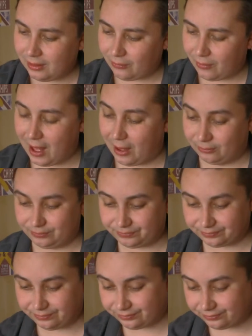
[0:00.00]
Wow.
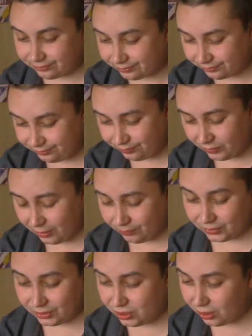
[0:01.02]

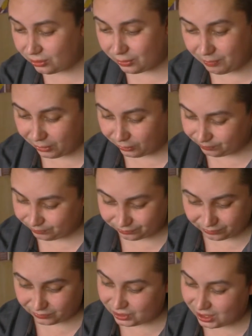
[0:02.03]
The chocolate milk
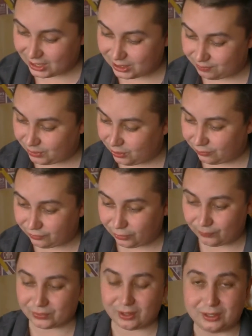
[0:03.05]
tastes
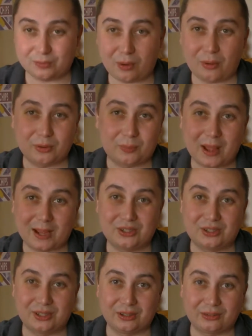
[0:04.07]
beautiful. It's probably the
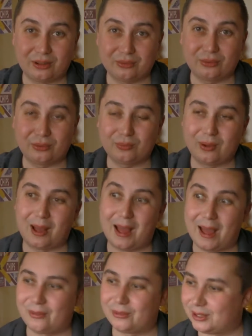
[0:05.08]
packaging that I thought,
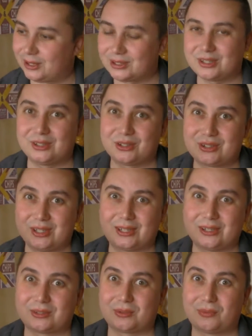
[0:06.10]
wow. And then I seen the
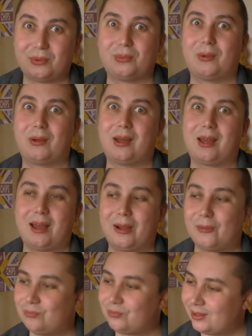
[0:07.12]
Snickers, I thought,
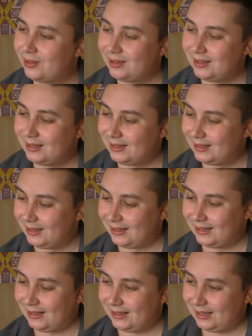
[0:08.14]
wow.
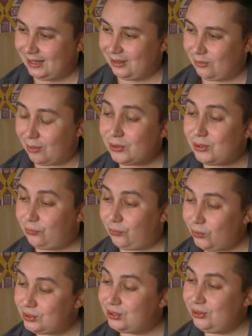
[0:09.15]
Well, I'm looking
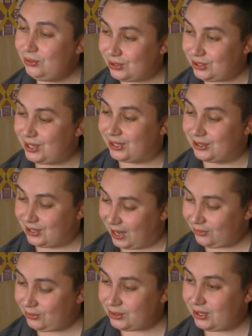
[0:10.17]
forward to doing the Snickers
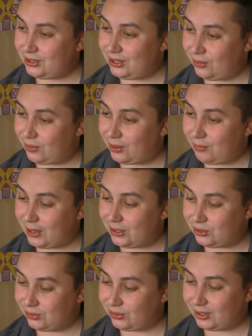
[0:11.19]
now because I actually want to make
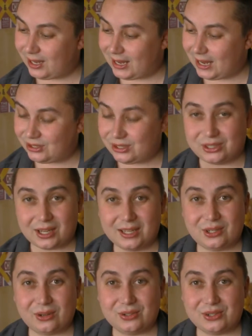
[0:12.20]
sure that actually
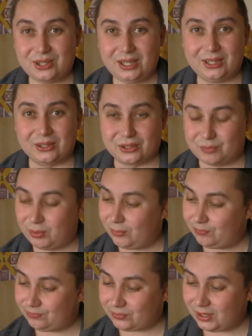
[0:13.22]
tastes like Snickers.
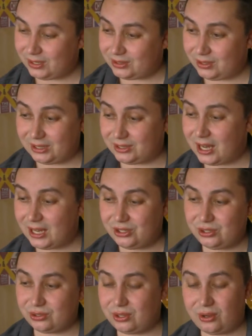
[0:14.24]
But it tastes
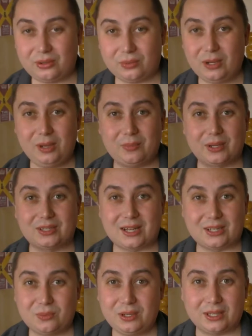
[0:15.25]
just like the Weetabix
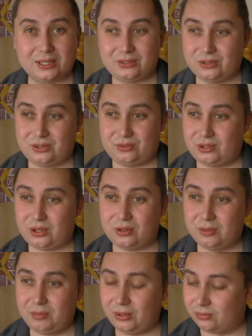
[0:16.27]
last week. It's just
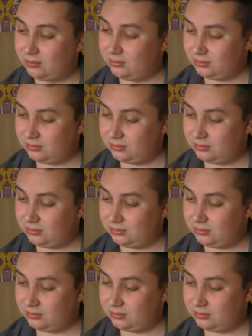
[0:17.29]
chocolate milk.